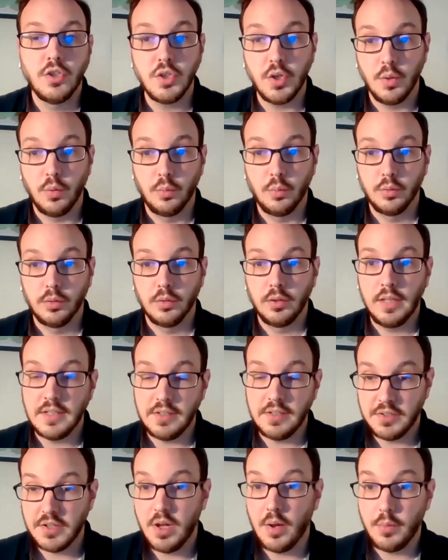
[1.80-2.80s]
So
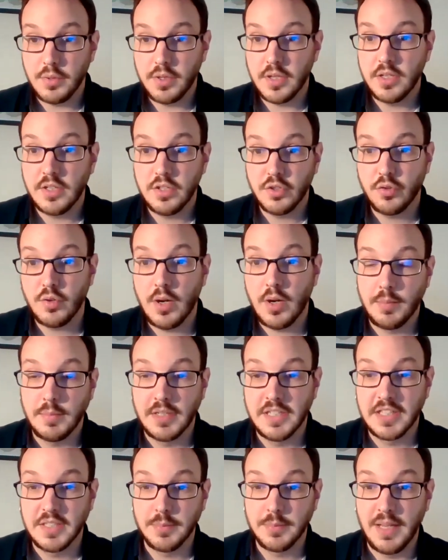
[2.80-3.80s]
let's start with our describe and
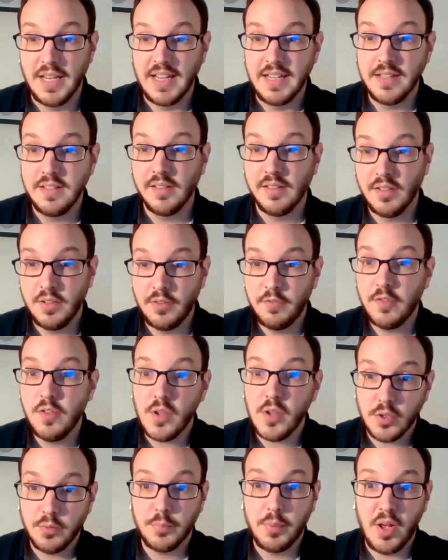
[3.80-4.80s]
explain. And the
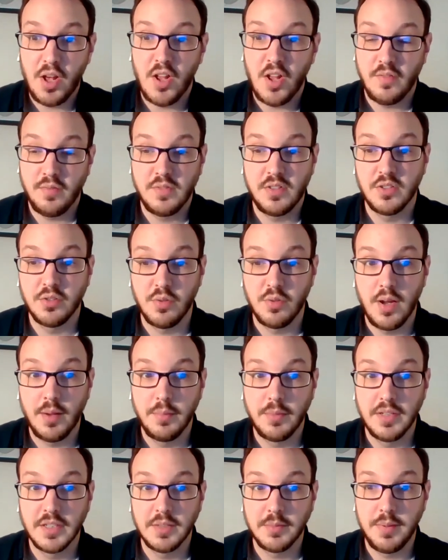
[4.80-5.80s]
first part of describe
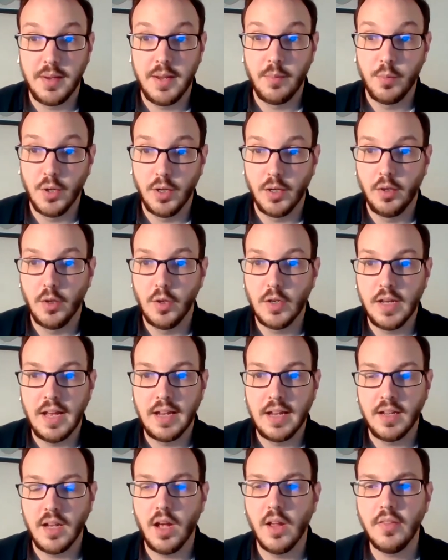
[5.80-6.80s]
and explain we're going to look
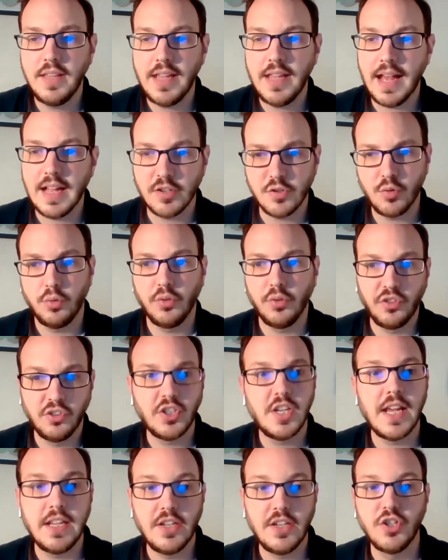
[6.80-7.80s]
at are the actual
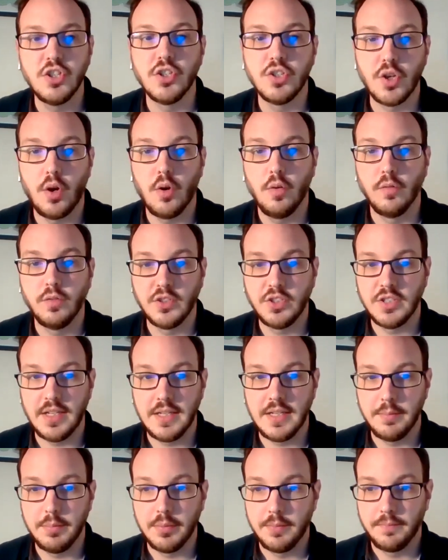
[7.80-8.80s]
stages of
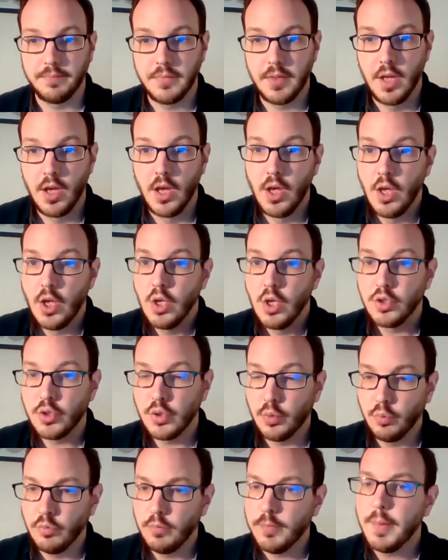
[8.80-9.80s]
sleep.
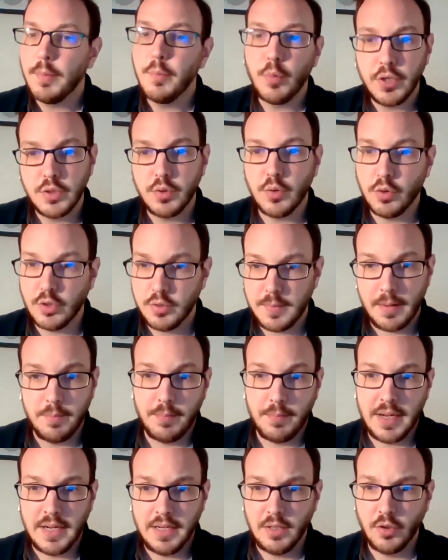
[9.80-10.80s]
So remember we talked
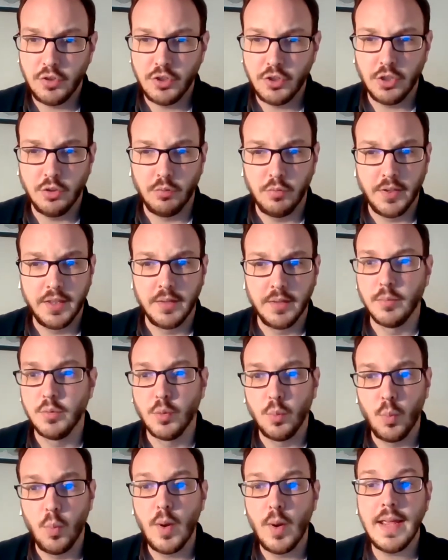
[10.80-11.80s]
about biological rhythms
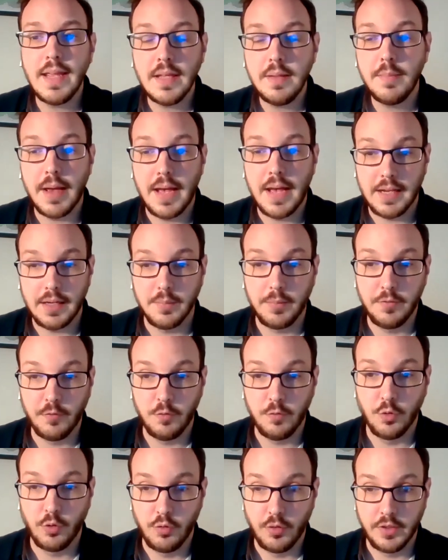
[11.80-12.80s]
way back
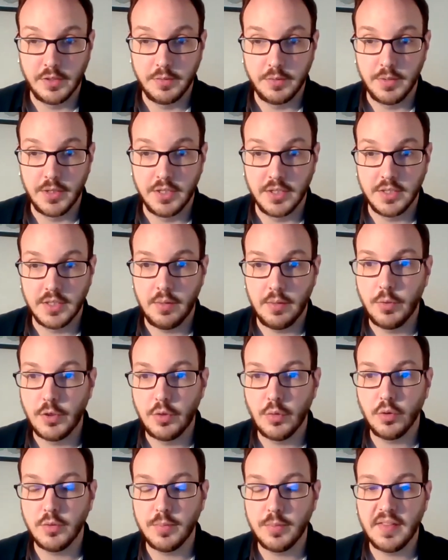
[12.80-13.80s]
before Christmas, and we
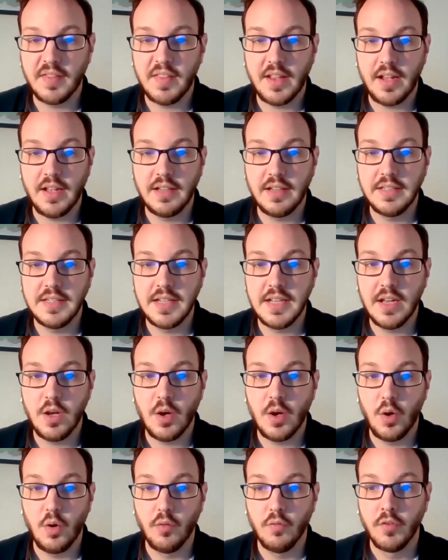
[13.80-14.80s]
talked about that idea
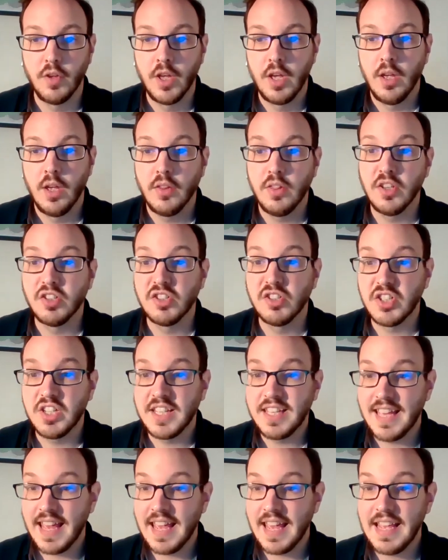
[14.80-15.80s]
of the
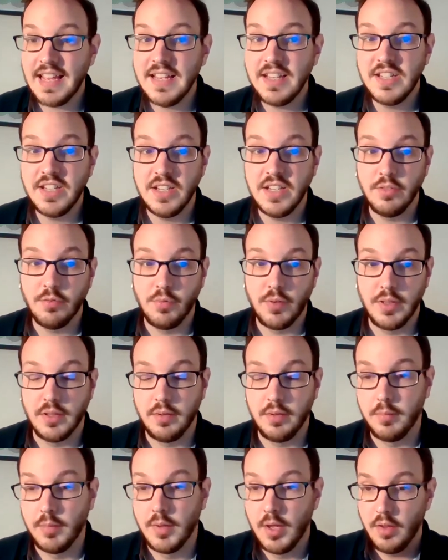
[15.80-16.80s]
circadian
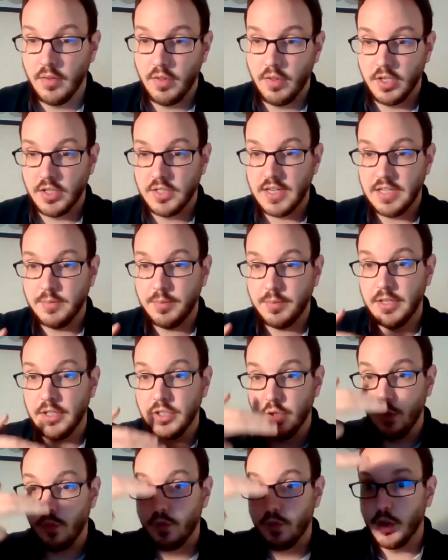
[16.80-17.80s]
rhythm that takes place
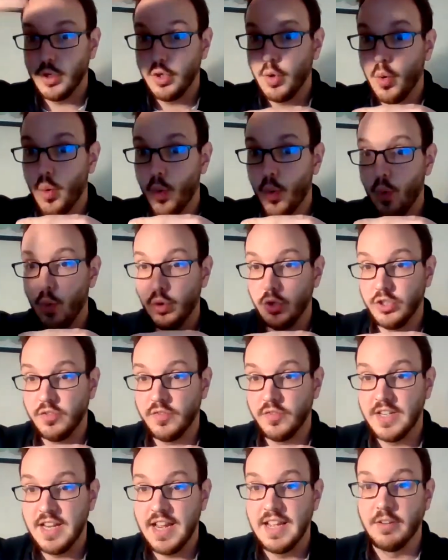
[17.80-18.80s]
over the course
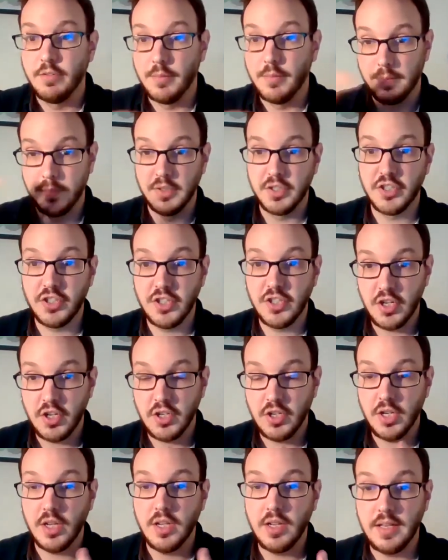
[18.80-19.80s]
of a day. Remember,
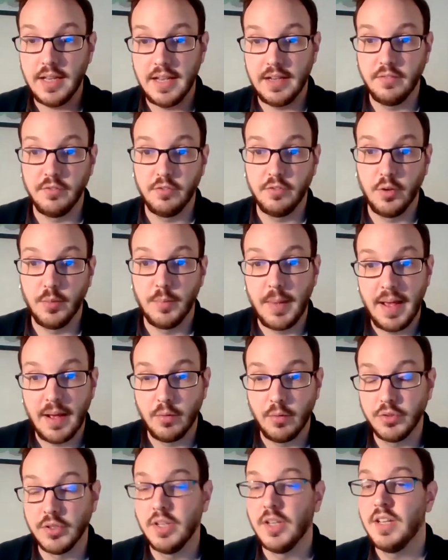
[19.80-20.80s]
circa, Latin for
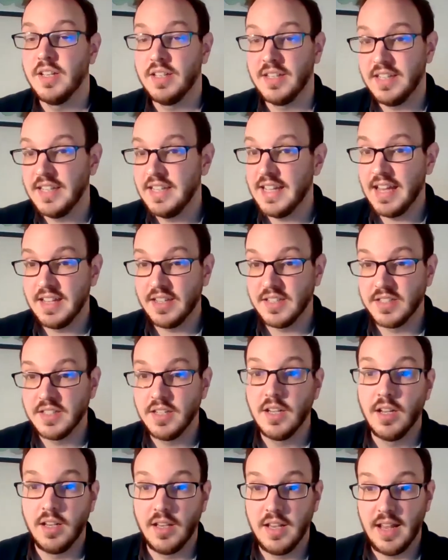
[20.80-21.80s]
about, dies,
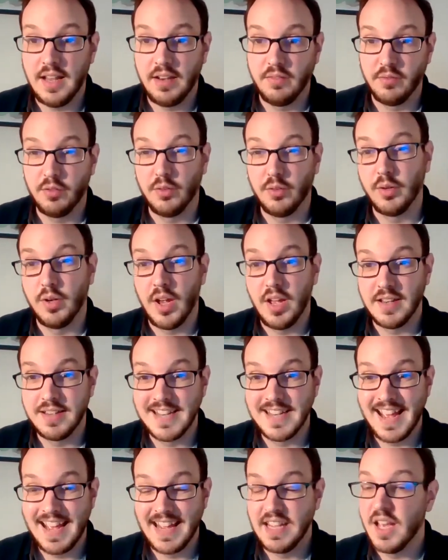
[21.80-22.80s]
Latin for a
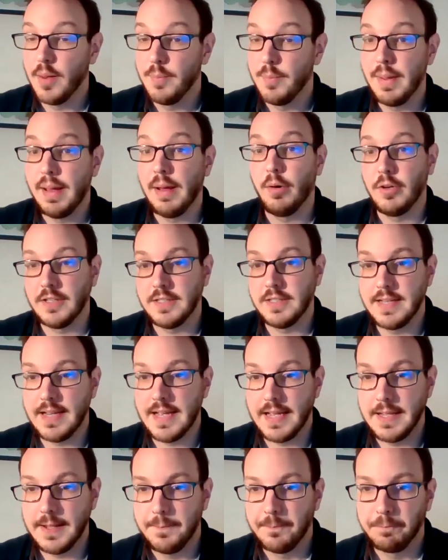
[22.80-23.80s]
day, about a
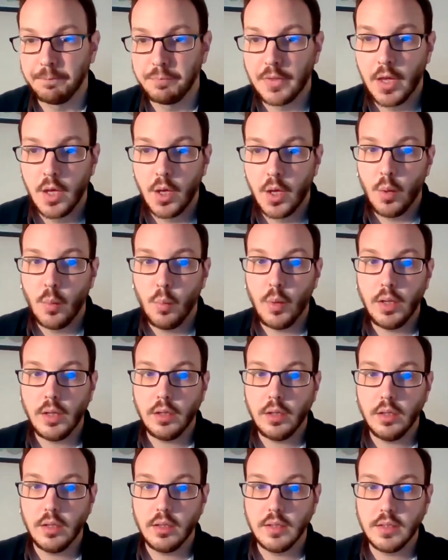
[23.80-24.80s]
day.
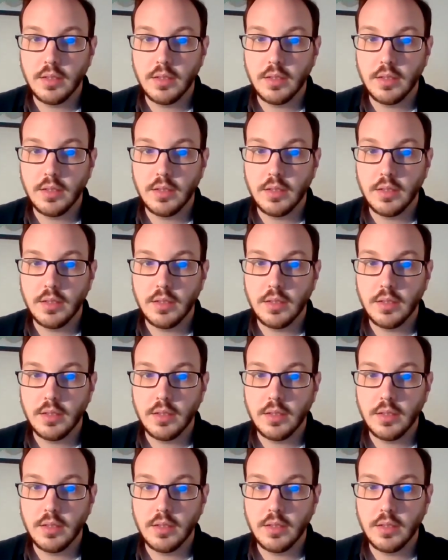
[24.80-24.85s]
Well,